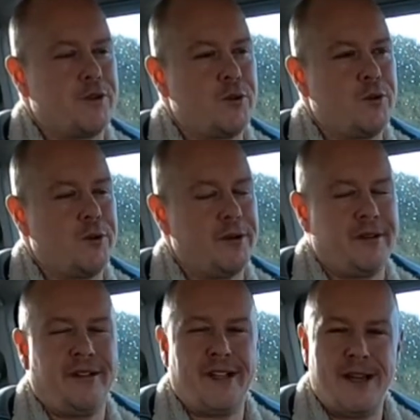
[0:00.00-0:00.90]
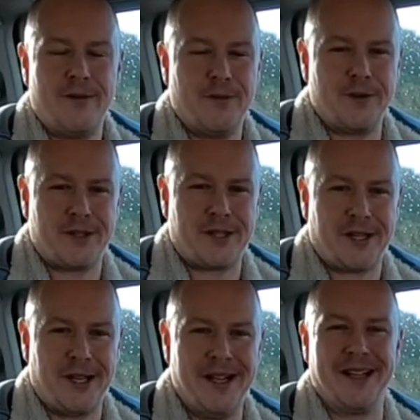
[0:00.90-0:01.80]
So yeah, it would
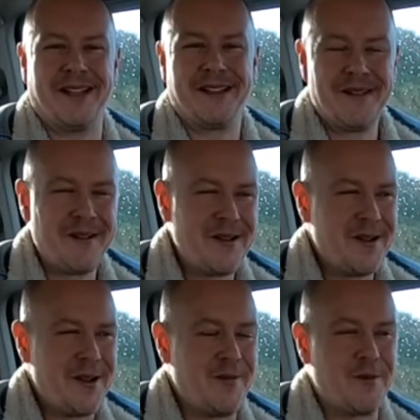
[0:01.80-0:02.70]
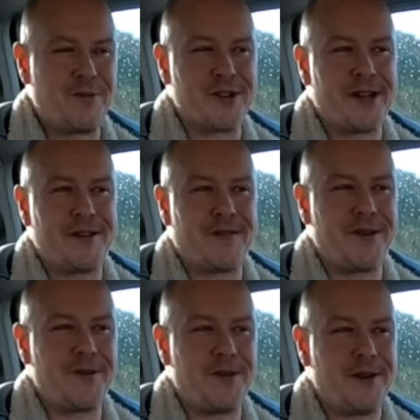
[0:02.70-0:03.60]
it would present a
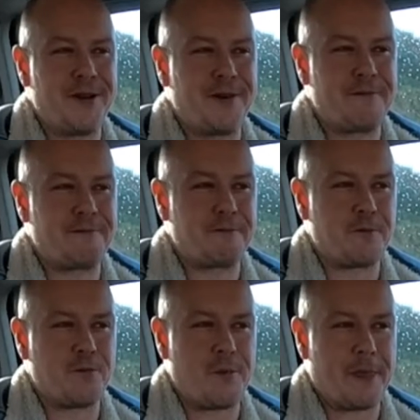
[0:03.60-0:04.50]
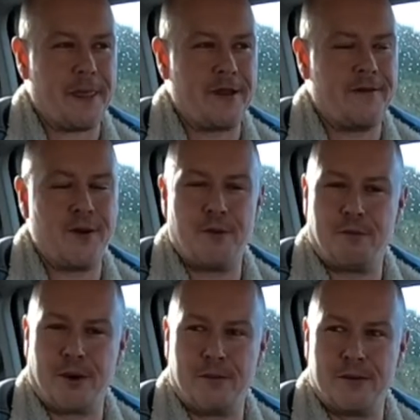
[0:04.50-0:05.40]

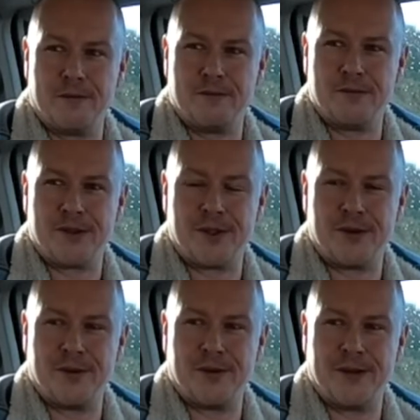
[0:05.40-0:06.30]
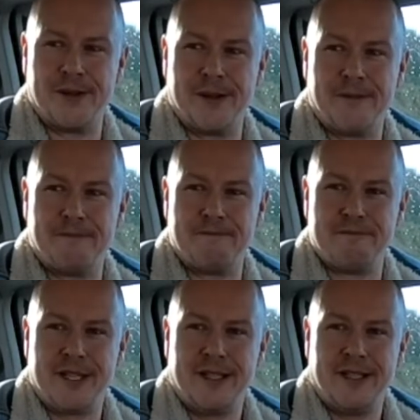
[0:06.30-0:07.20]
few problems, you know.